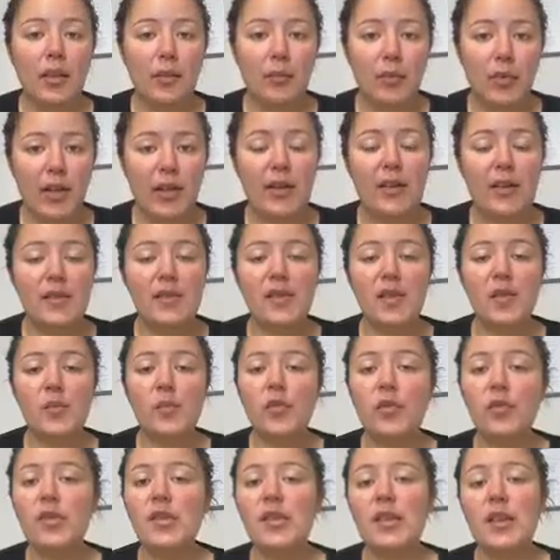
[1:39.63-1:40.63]
plain and
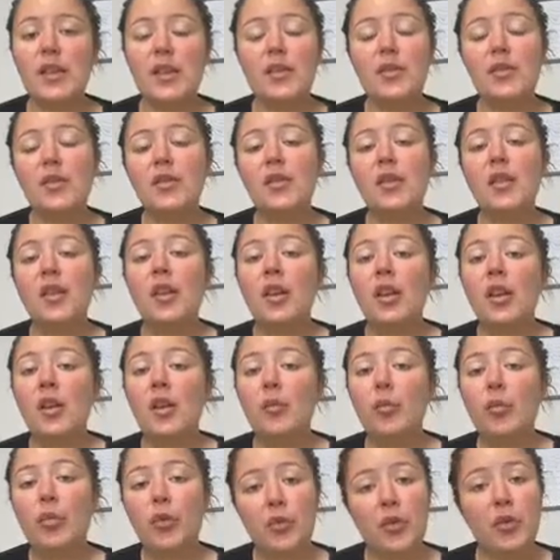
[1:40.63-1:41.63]
simple, said,
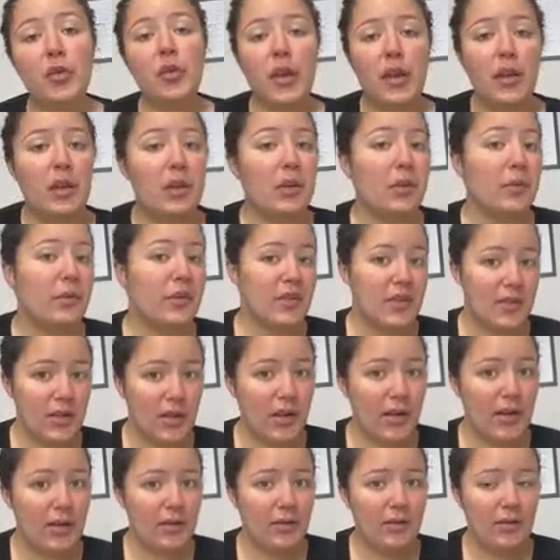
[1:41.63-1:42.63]
put your ego
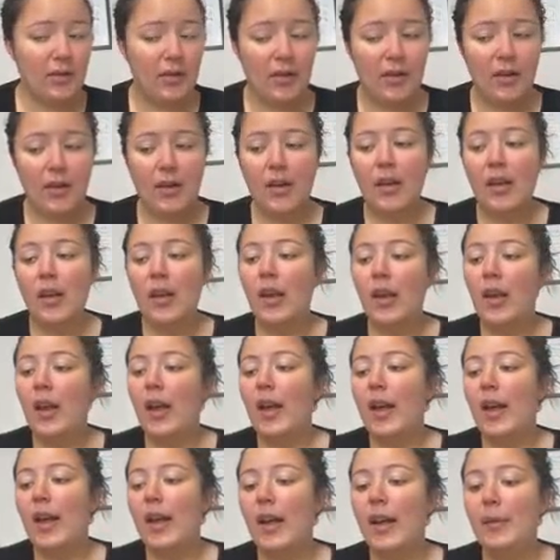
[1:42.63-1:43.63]
aside.
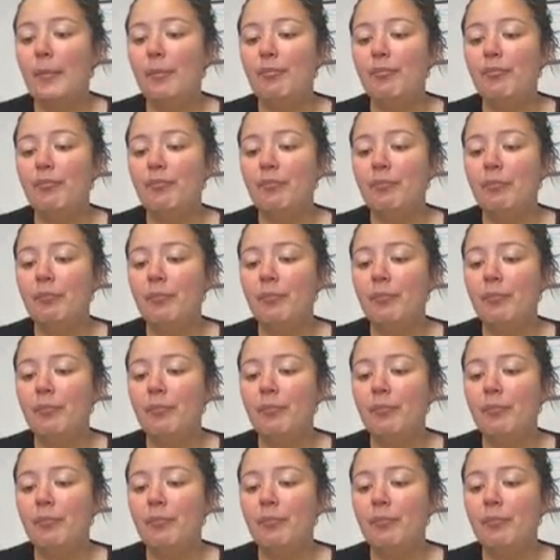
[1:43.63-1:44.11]
For